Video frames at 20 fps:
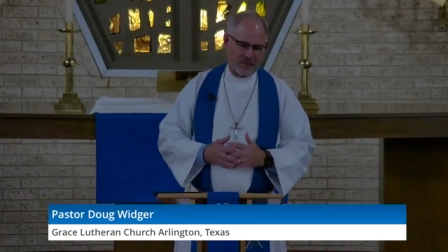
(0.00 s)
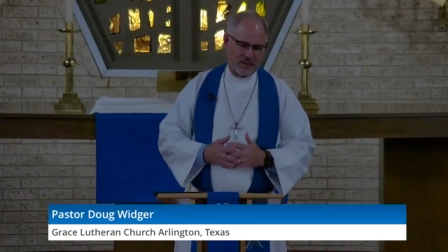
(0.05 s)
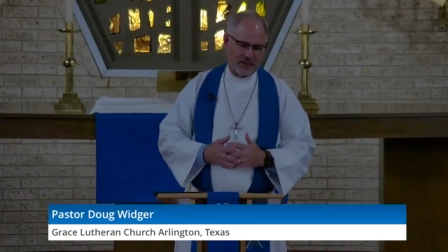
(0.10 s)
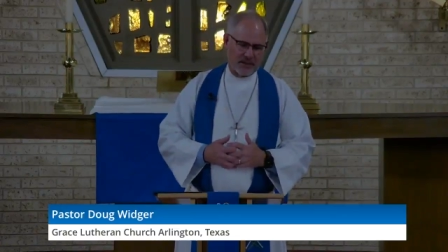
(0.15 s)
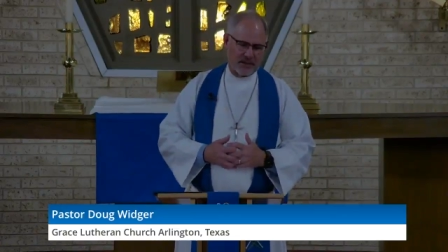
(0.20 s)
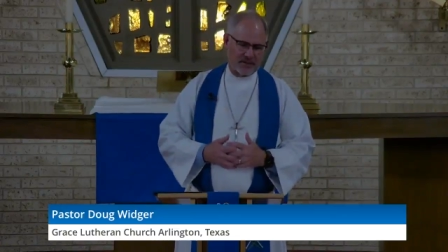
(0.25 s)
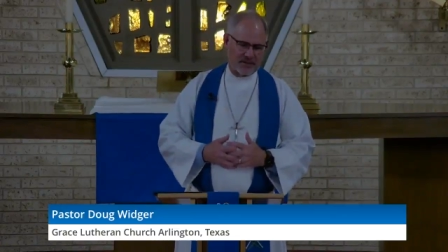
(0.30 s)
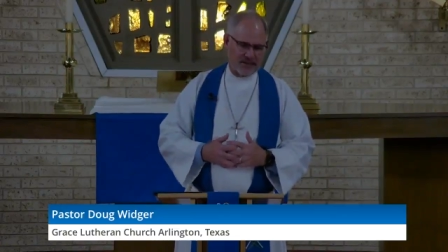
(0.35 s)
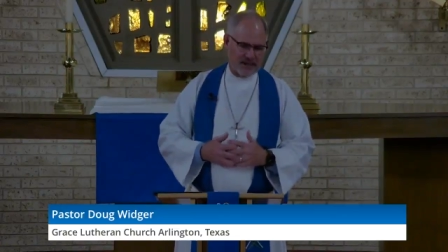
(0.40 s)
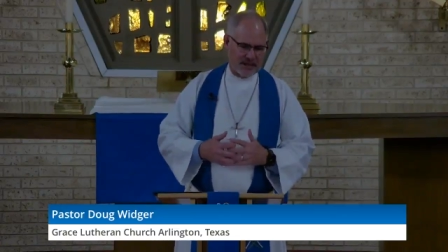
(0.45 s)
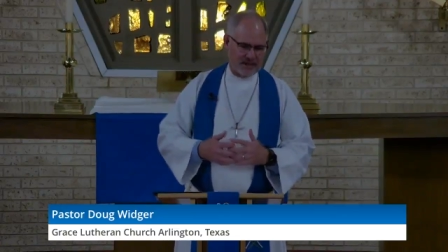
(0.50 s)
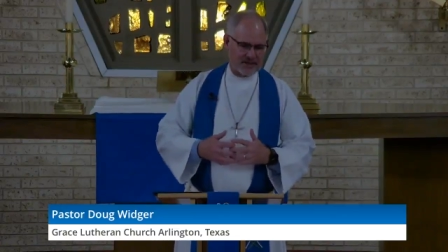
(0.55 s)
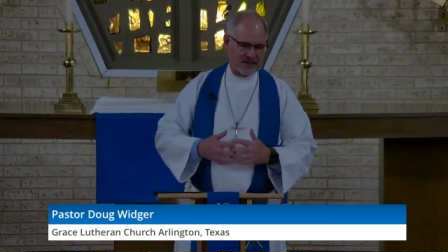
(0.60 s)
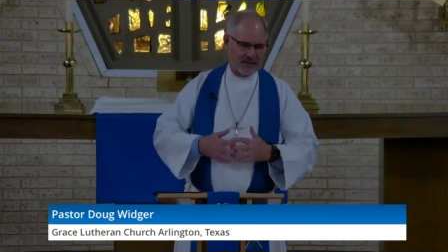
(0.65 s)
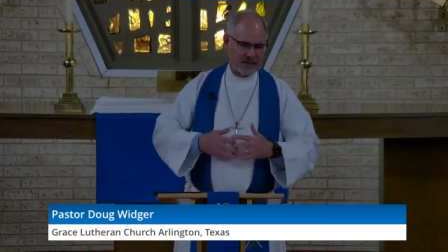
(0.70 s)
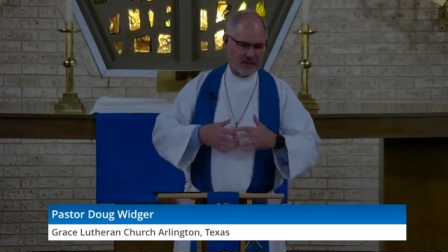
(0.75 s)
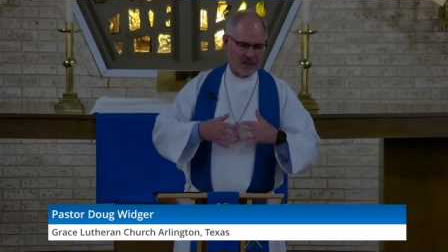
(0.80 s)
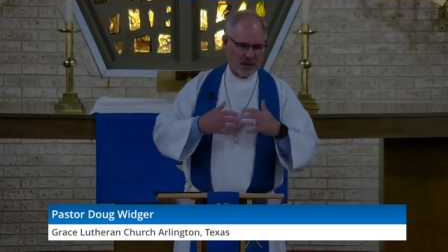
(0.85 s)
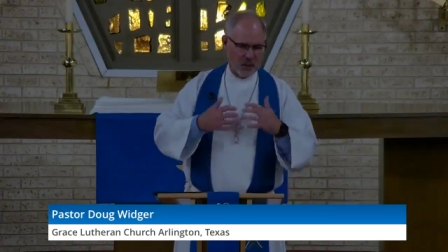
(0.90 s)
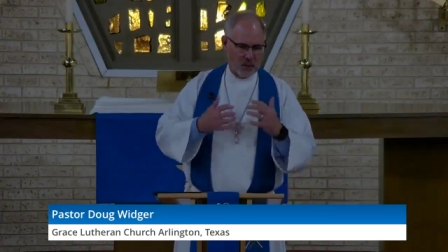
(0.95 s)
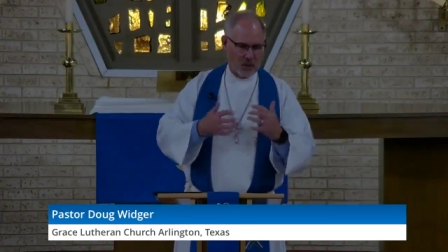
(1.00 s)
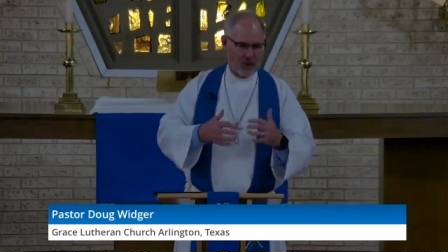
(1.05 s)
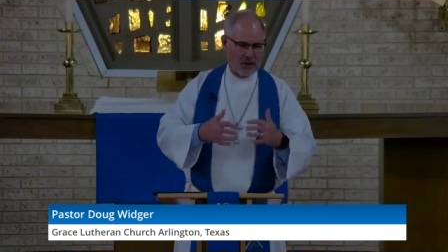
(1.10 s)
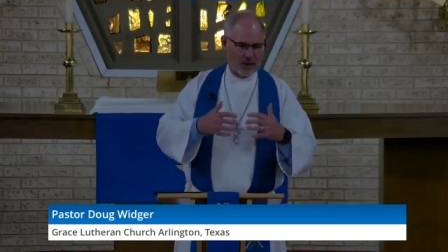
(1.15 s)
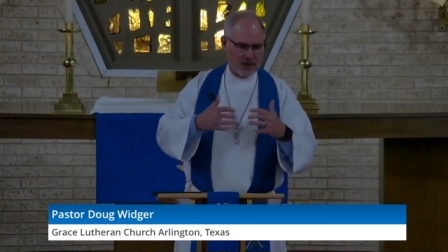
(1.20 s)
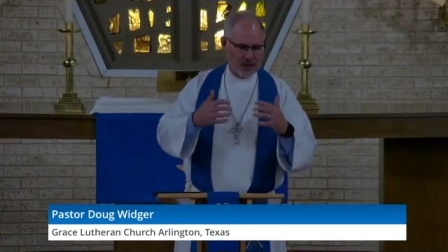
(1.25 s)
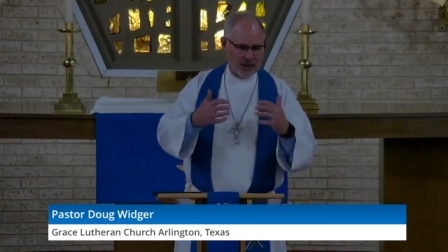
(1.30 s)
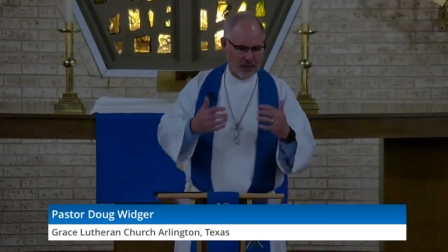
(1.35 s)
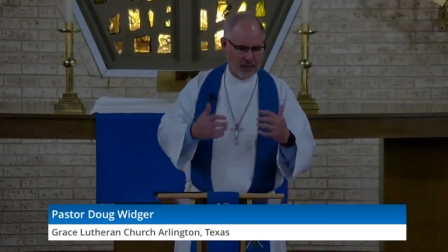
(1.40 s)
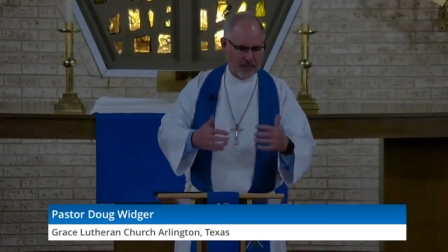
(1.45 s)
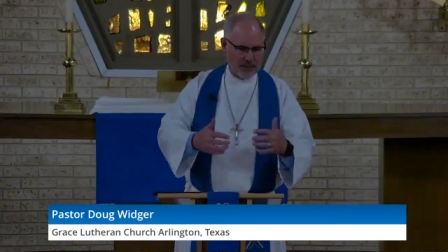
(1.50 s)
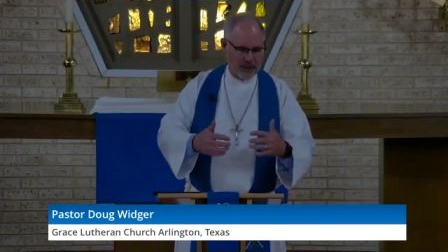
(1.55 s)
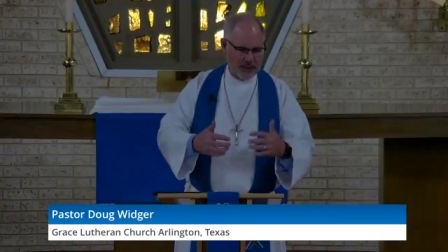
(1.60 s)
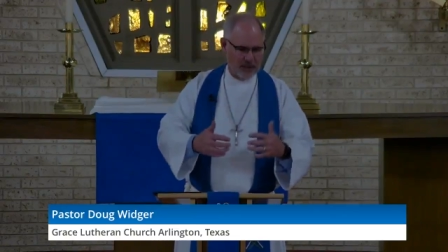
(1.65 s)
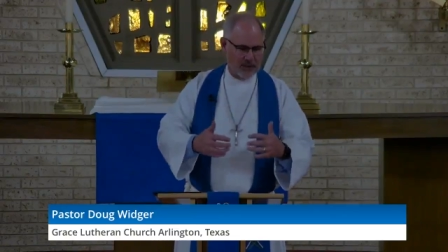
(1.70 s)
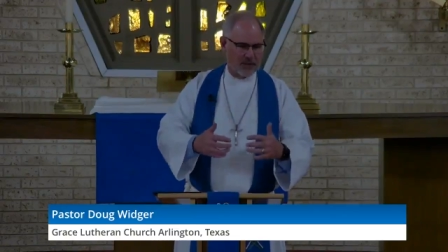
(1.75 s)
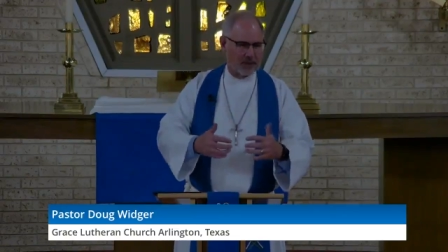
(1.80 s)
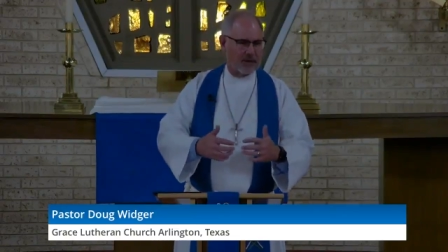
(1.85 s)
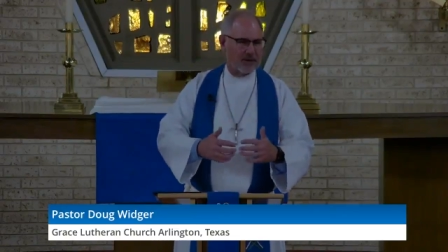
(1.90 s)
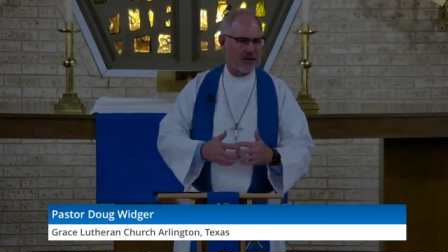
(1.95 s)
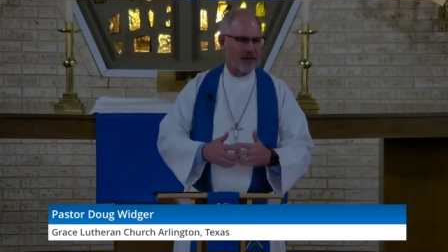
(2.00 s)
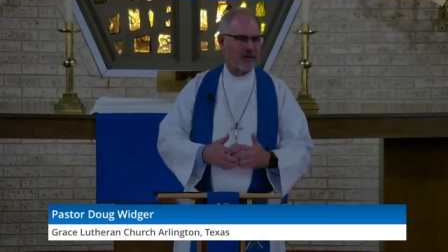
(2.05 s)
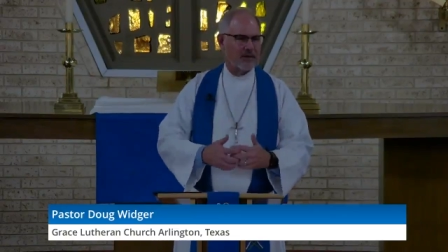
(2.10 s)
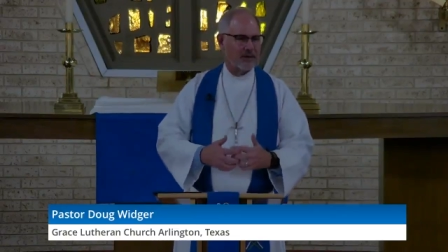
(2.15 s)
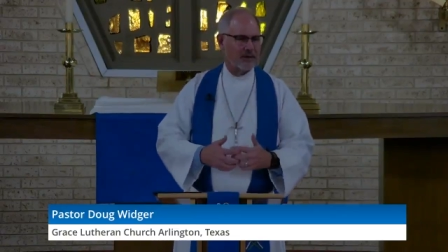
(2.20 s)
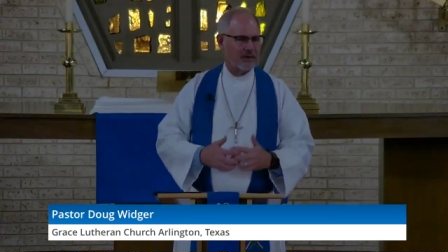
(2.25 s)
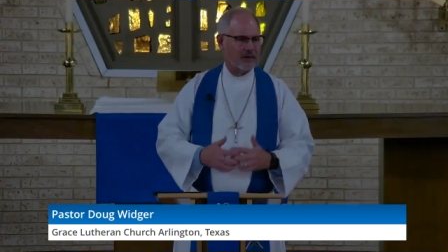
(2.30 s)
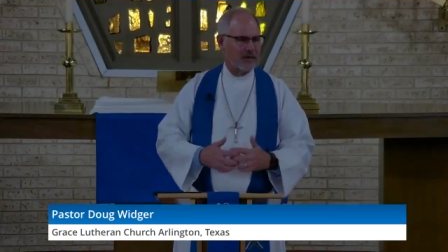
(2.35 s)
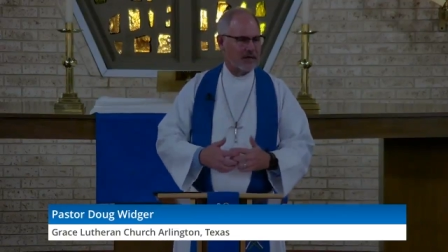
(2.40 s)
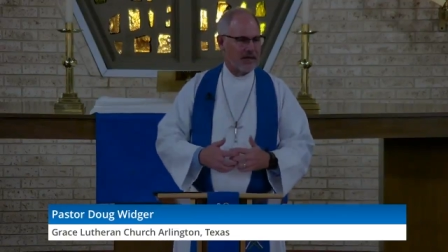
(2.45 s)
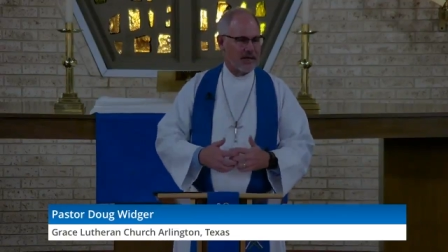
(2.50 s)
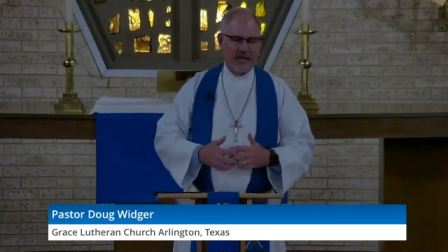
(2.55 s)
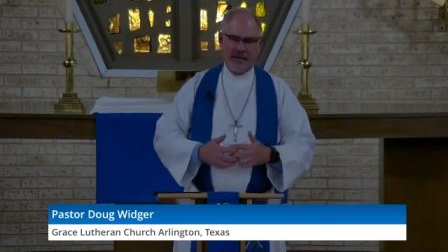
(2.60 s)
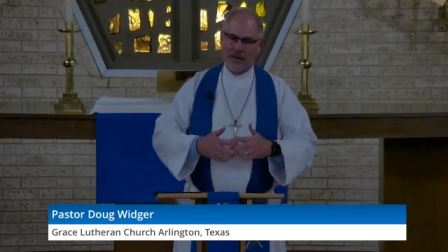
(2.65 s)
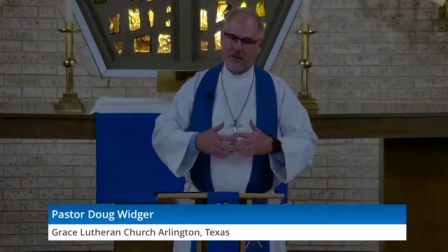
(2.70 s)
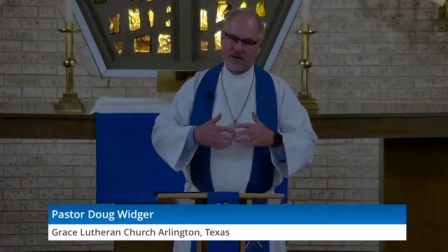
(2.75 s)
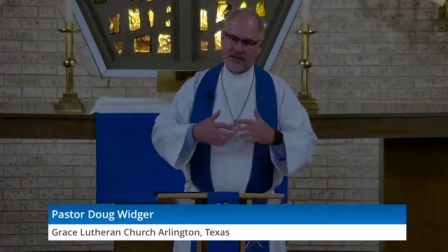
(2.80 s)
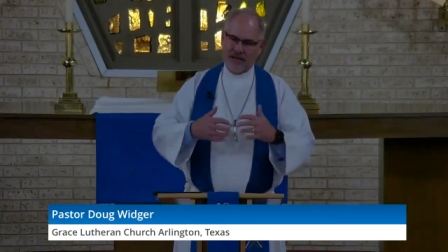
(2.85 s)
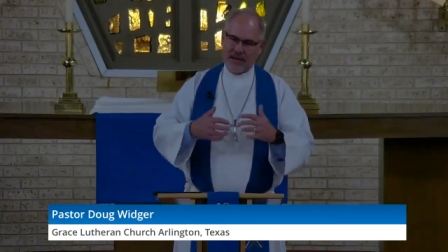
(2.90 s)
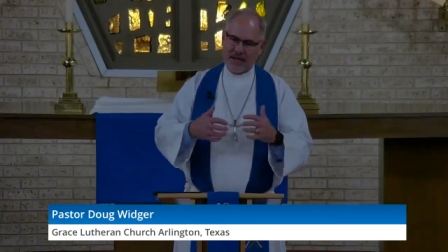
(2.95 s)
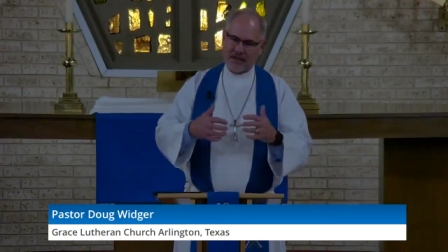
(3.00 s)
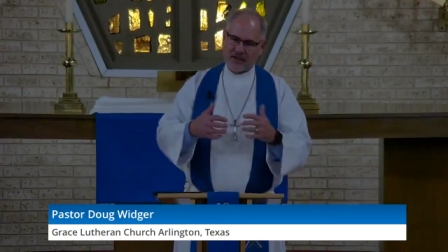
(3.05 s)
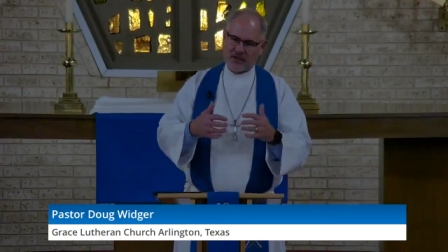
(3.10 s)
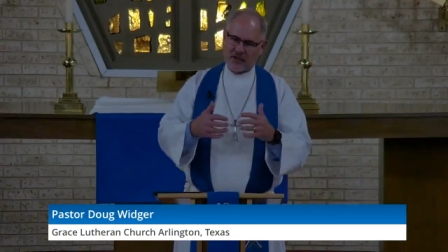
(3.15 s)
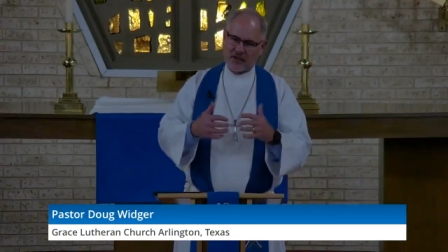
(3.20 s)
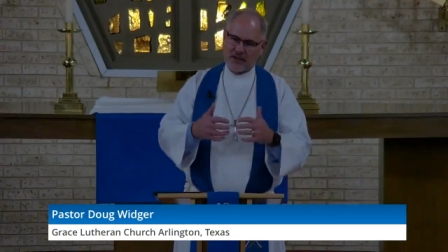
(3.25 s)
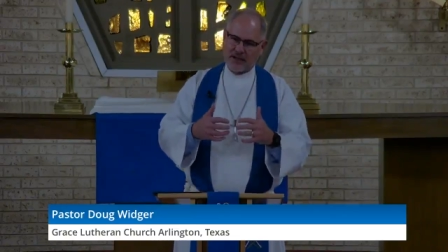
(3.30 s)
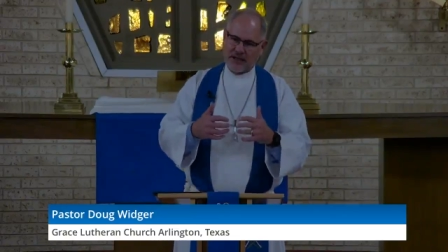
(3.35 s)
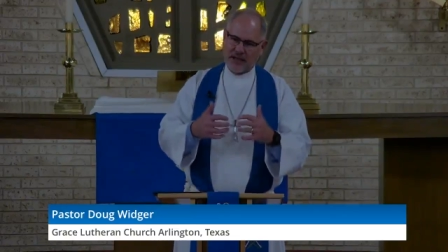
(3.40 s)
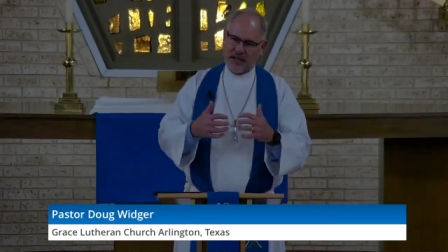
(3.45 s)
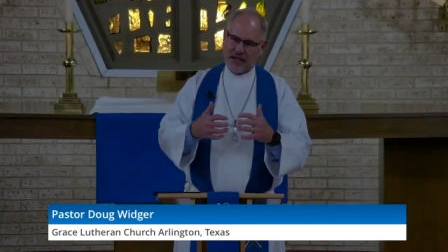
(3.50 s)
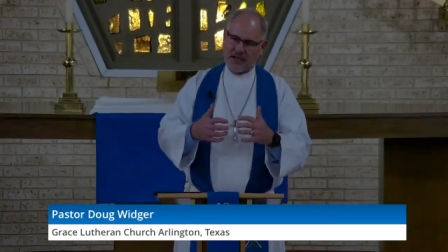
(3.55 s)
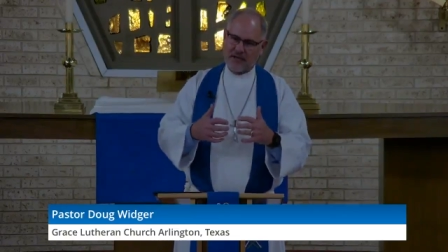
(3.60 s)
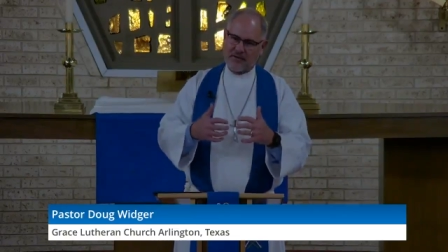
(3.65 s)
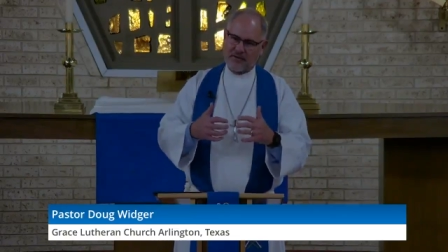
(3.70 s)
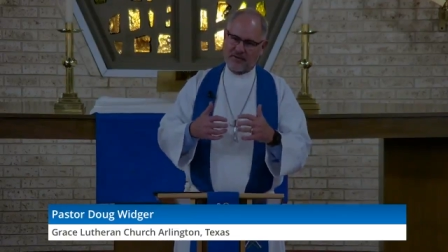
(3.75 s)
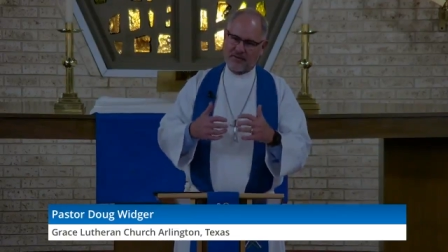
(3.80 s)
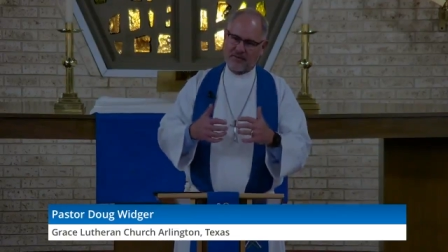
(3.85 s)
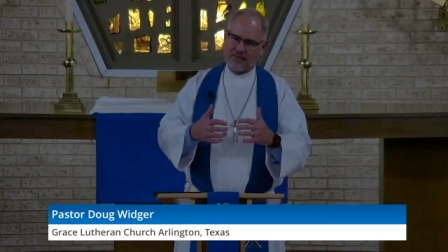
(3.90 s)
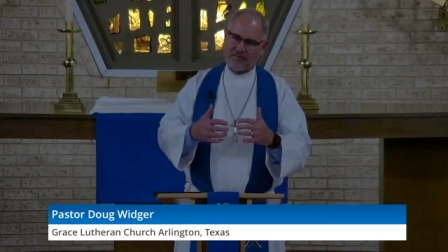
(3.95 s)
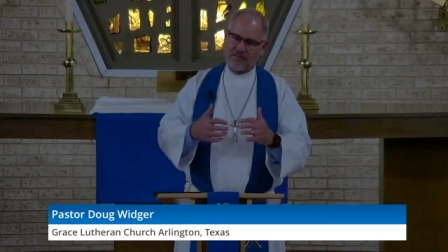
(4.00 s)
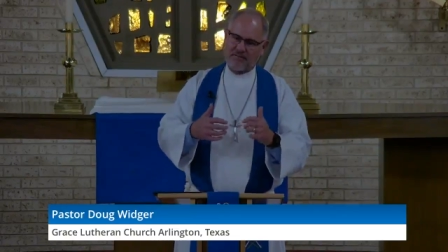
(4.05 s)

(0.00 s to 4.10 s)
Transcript: when it says the Lord appeared, it was actually kind of,